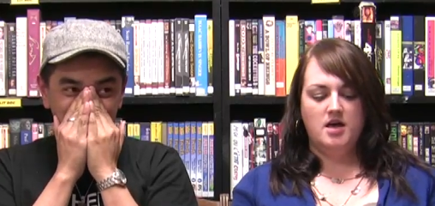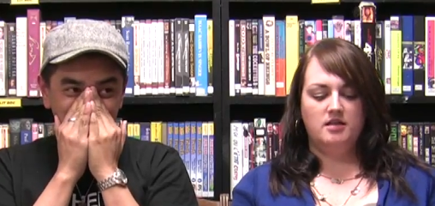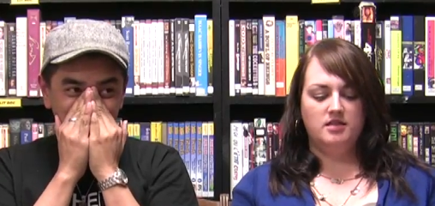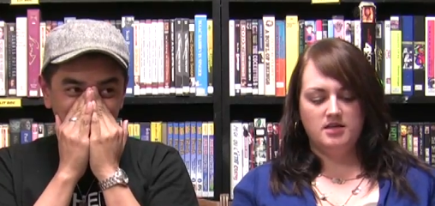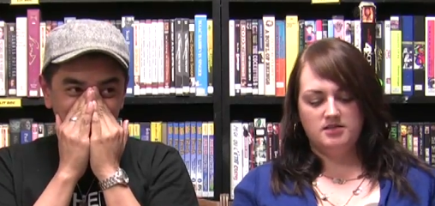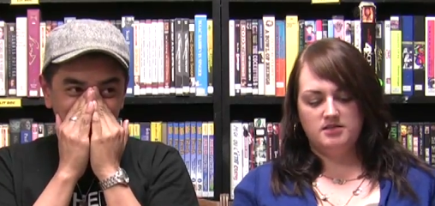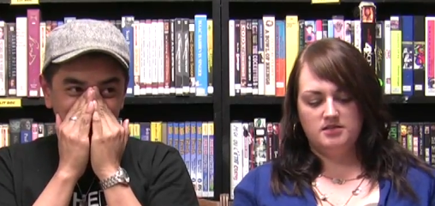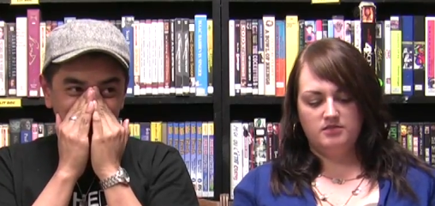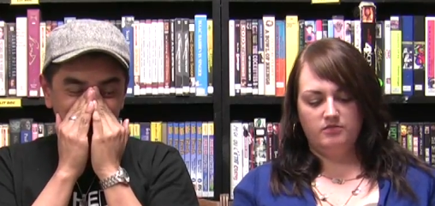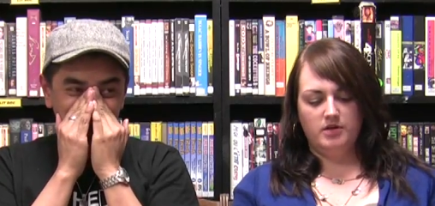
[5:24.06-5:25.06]
Speaker 1: and
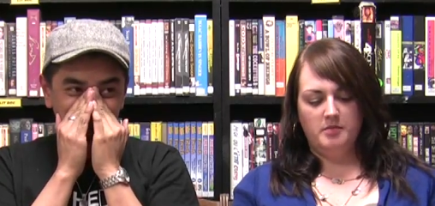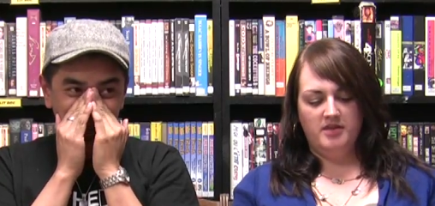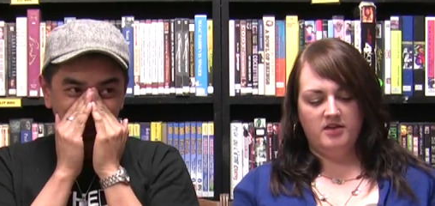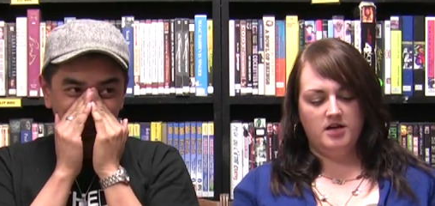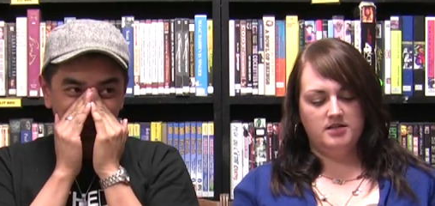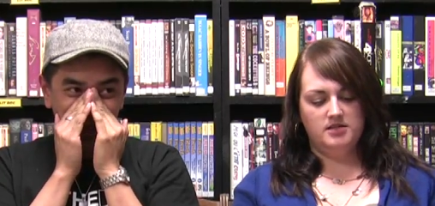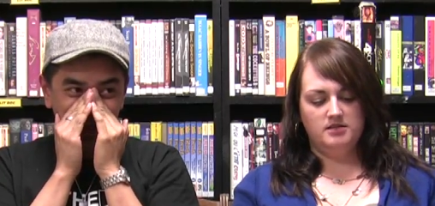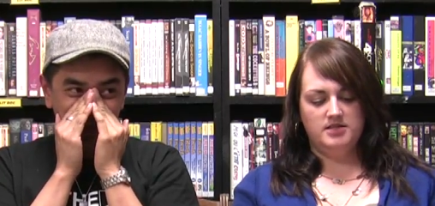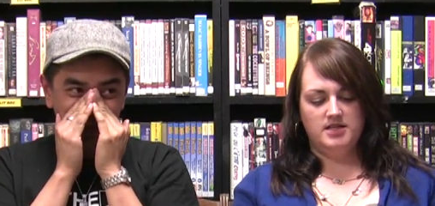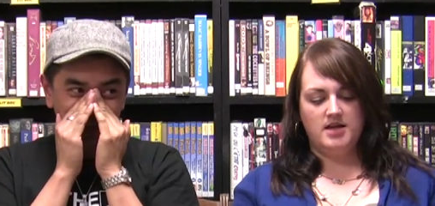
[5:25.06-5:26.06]
this film i thought
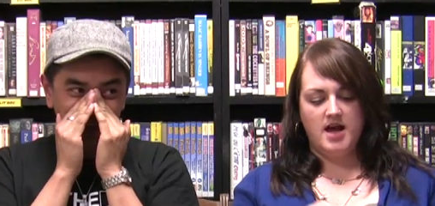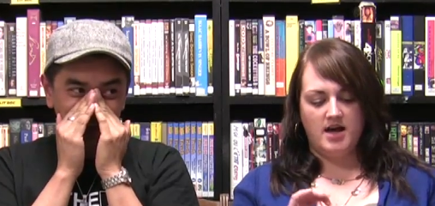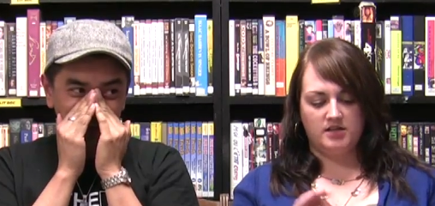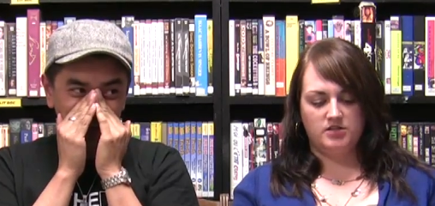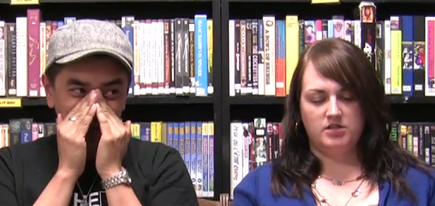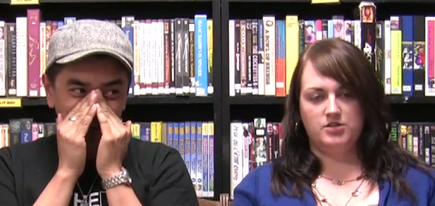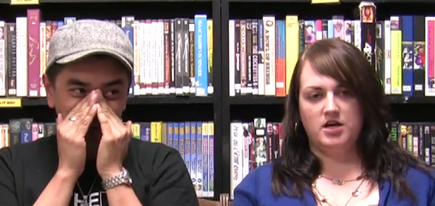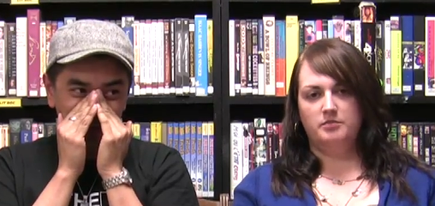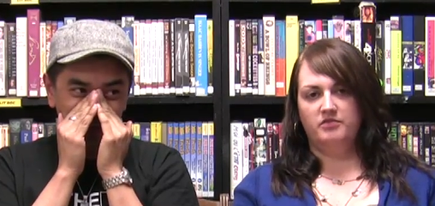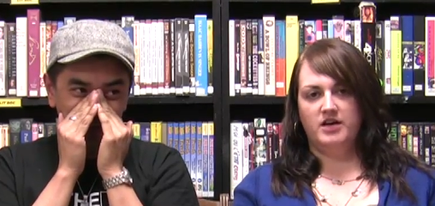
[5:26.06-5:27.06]
did an excellent
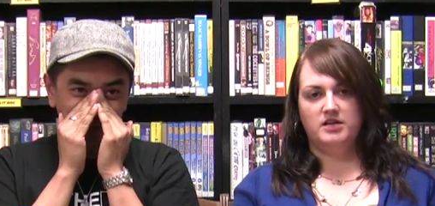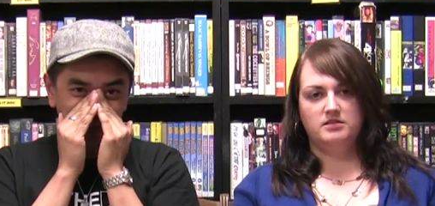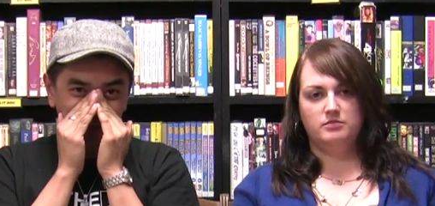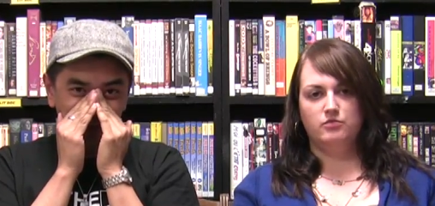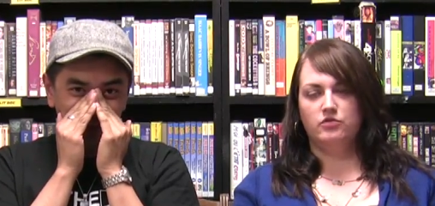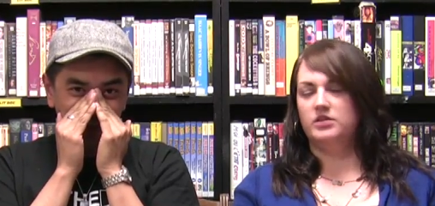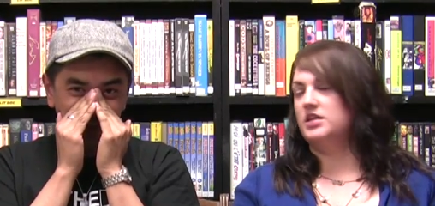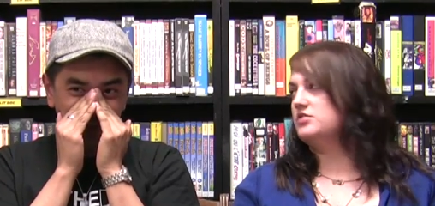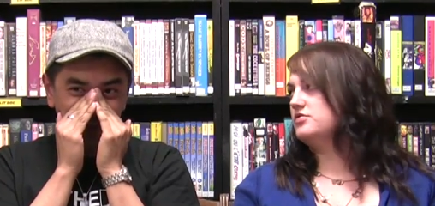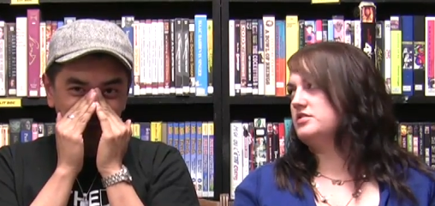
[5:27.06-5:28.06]
job of that. Some
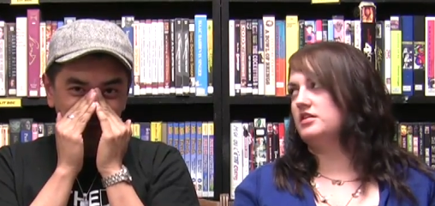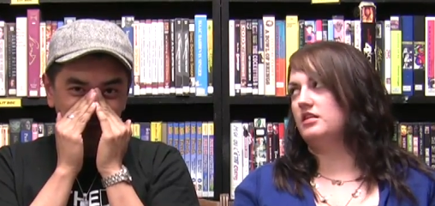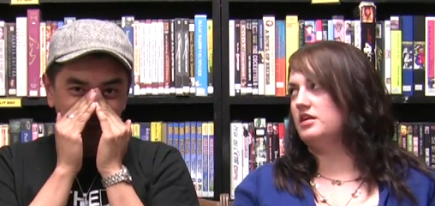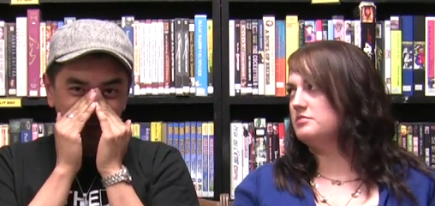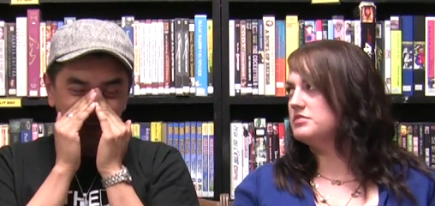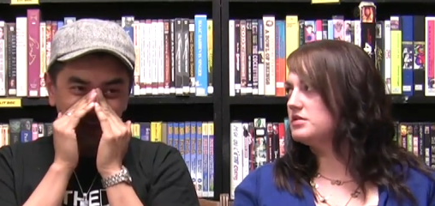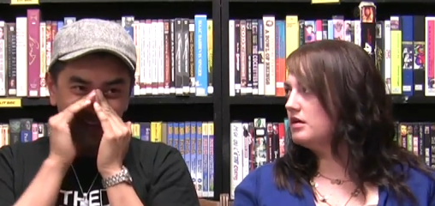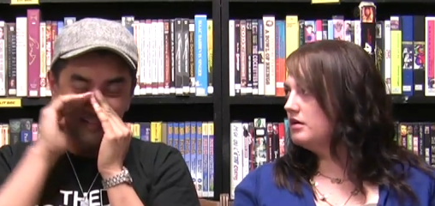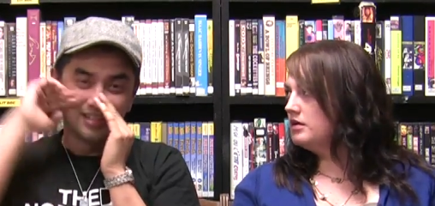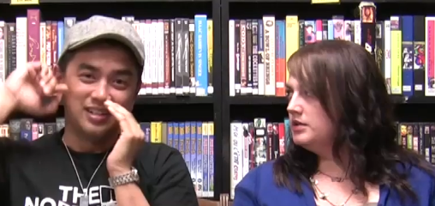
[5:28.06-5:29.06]
really interesting themes.
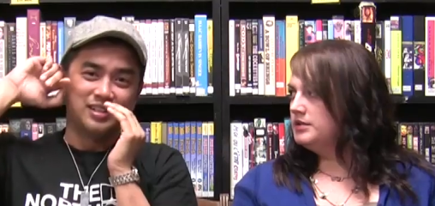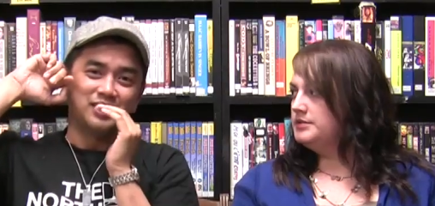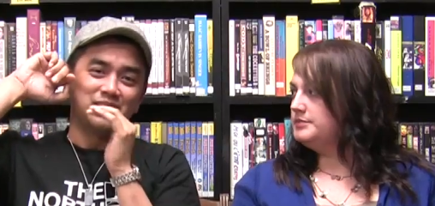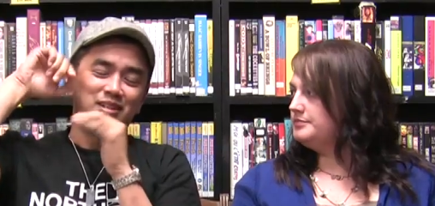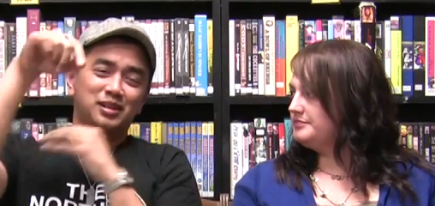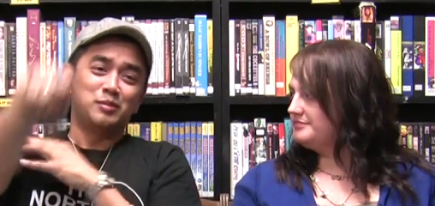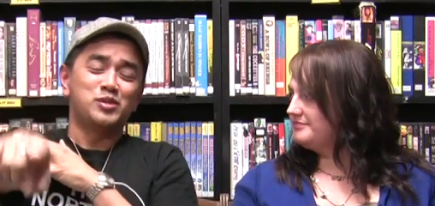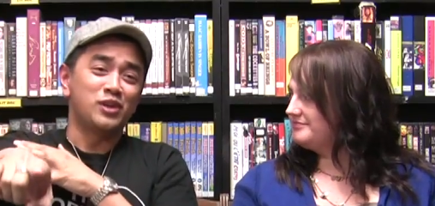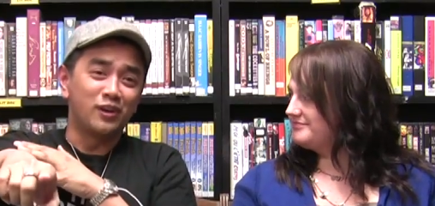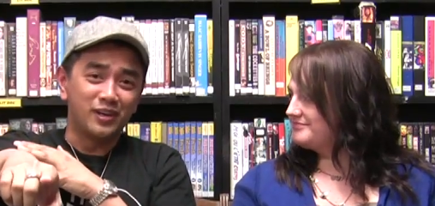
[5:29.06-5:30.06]
Speaker 2: I'm
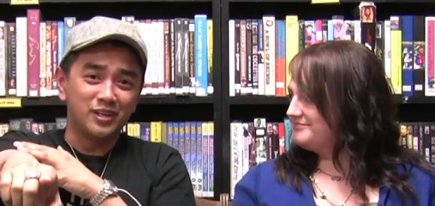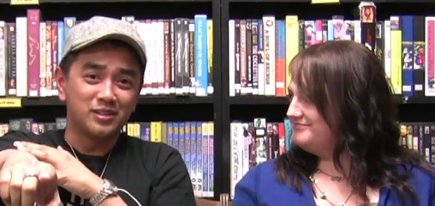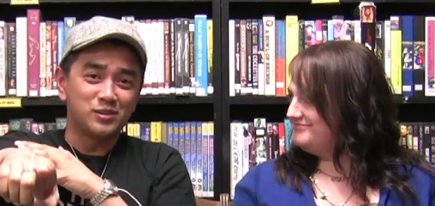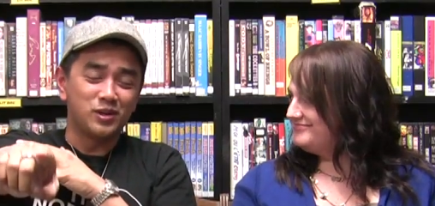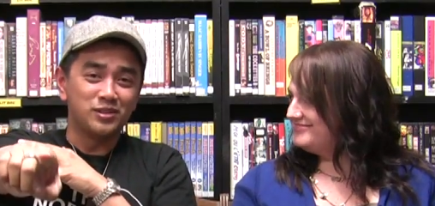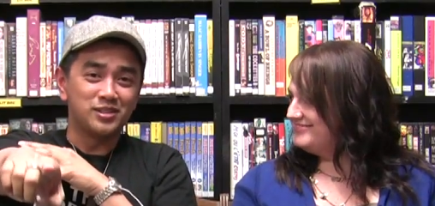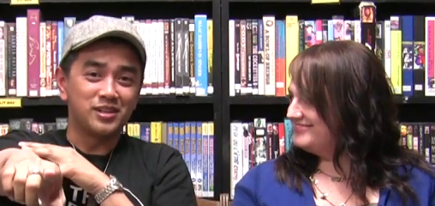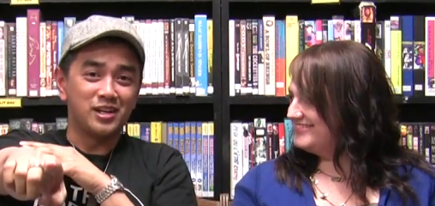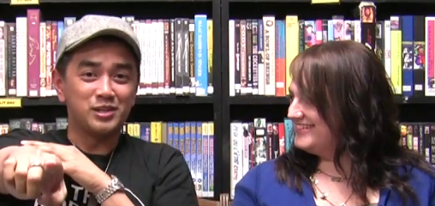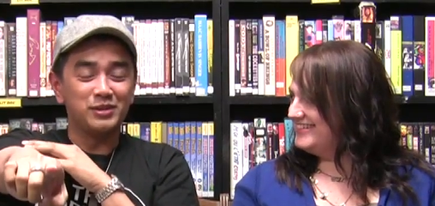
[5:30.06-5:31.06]
sorry to all the
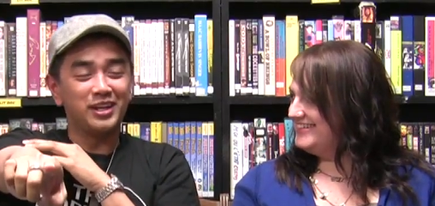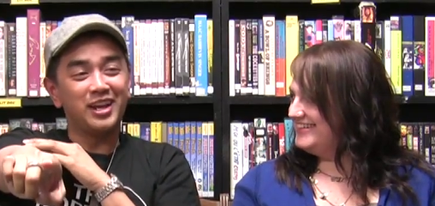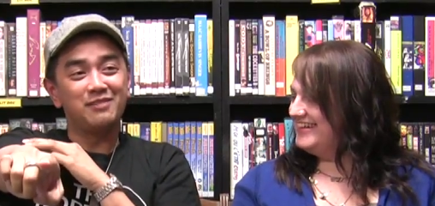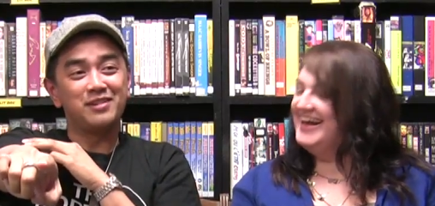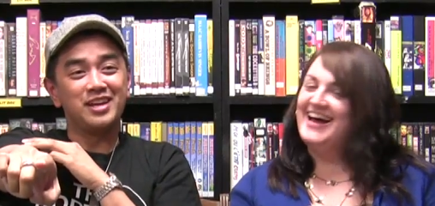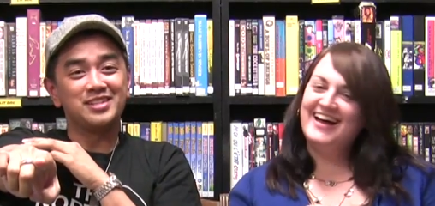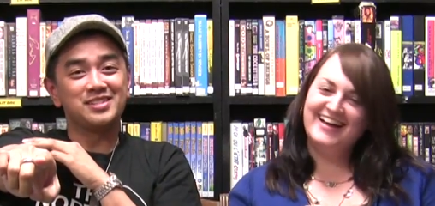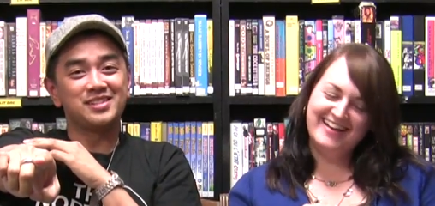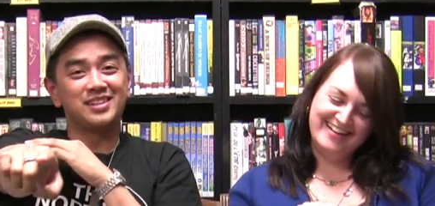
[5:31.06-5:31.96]
Takashi Miike fans.